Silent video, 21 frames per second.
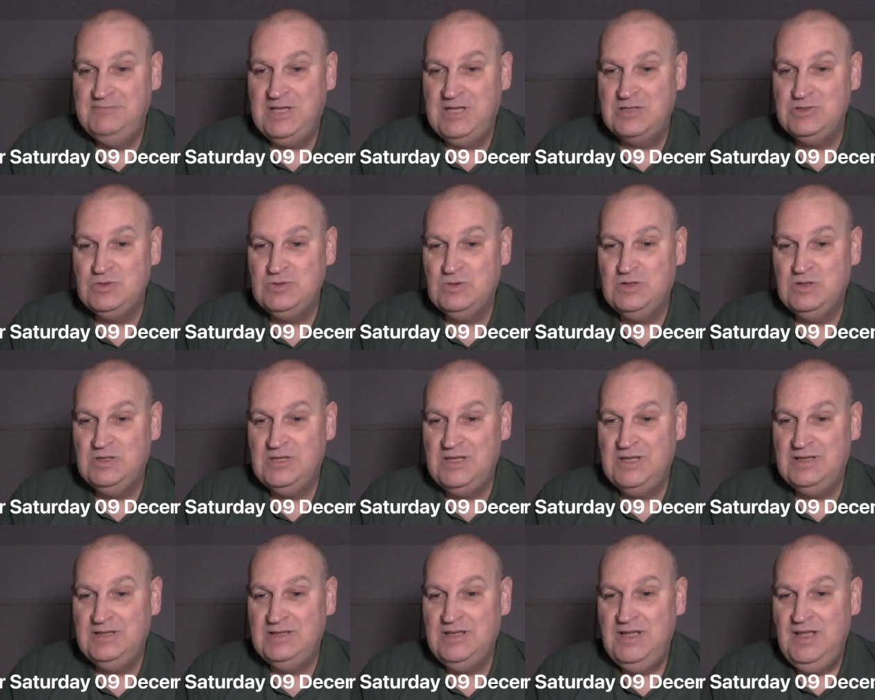that sort of
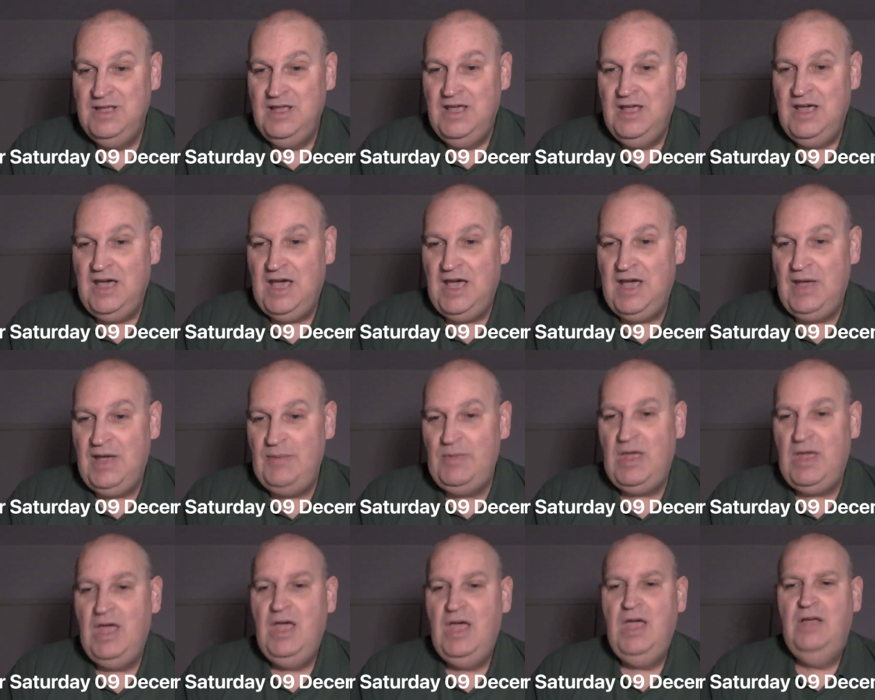thing.
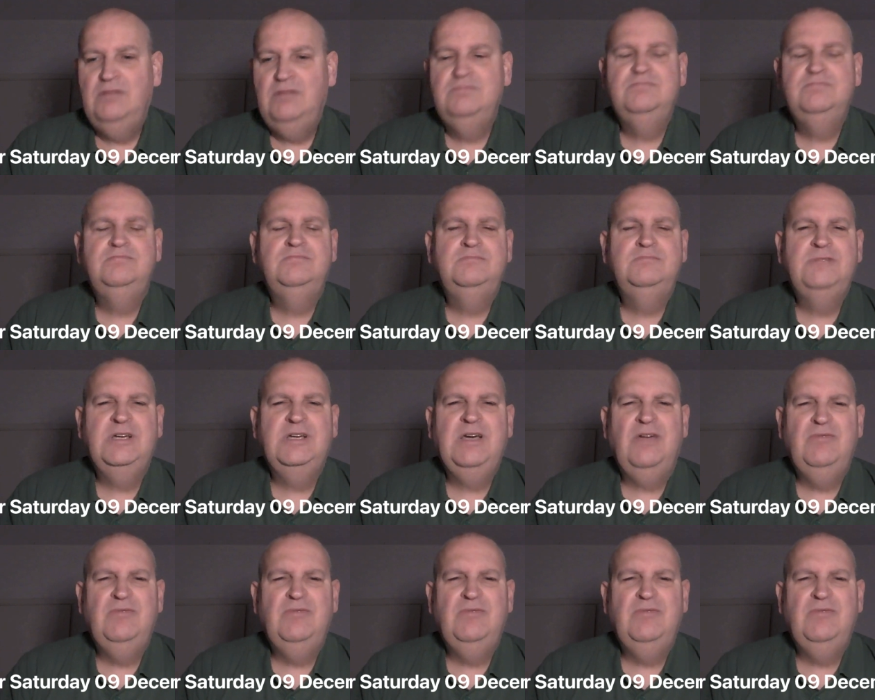Um, I